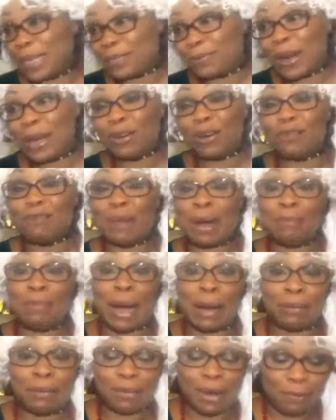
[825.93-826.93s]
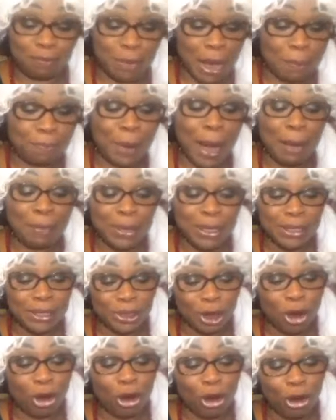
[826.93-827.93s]
friend of my Bami
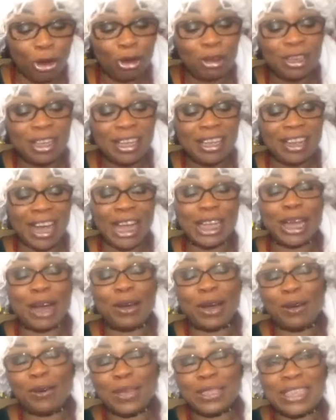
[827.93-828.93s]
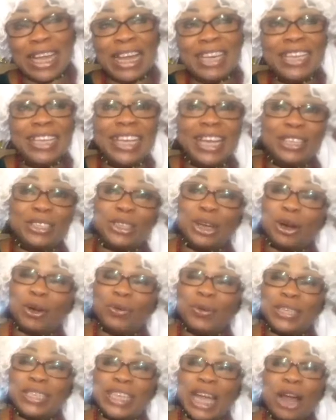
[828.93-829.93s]
Shango, I was telling a
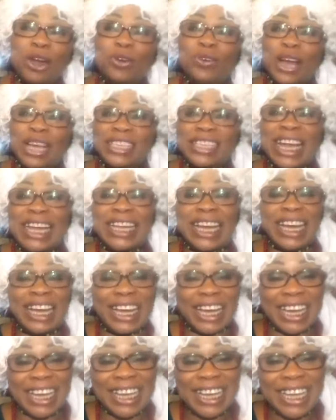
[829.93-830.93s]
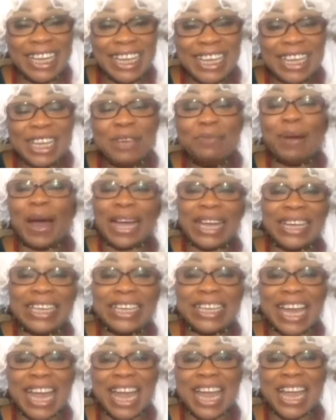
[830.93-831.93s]
joke with Shegun. I said, back in
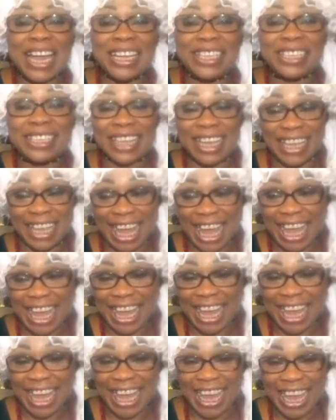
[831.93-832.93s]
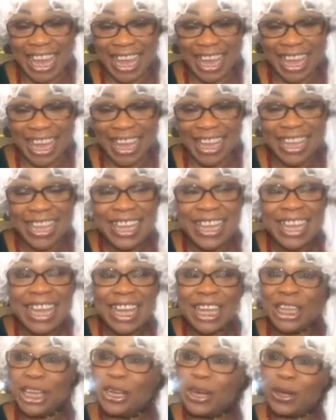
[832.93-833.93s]
the days,
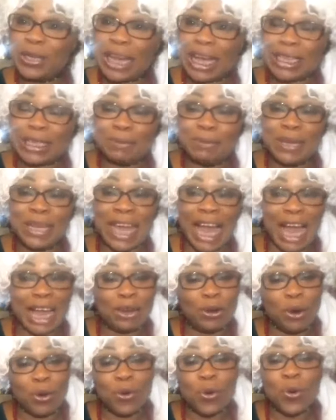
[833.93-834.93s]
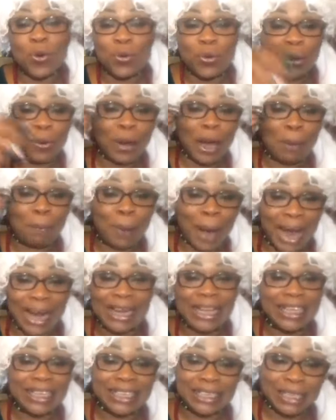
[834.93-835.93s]
you know, that me and Ogun, we were
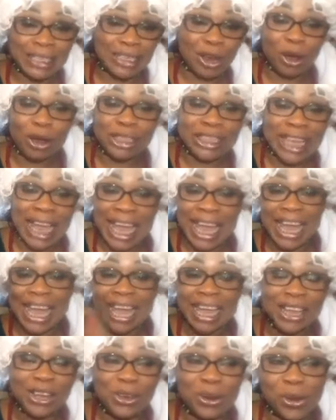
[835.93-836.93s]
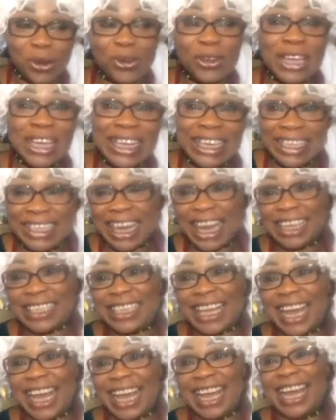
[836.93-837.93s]
pals. Don't say, you know,
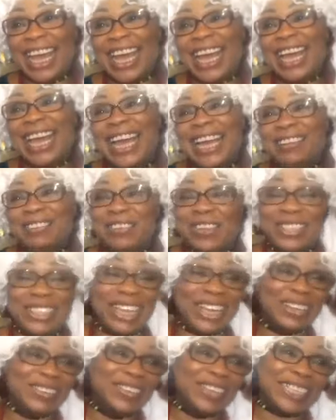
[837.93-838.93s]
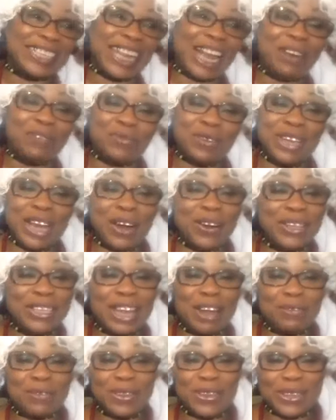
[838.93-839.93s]
that Shegun was laughing. I
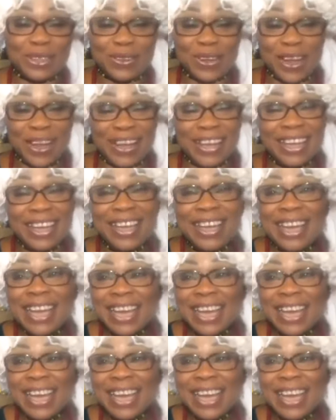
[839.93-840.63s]
was laughing as well.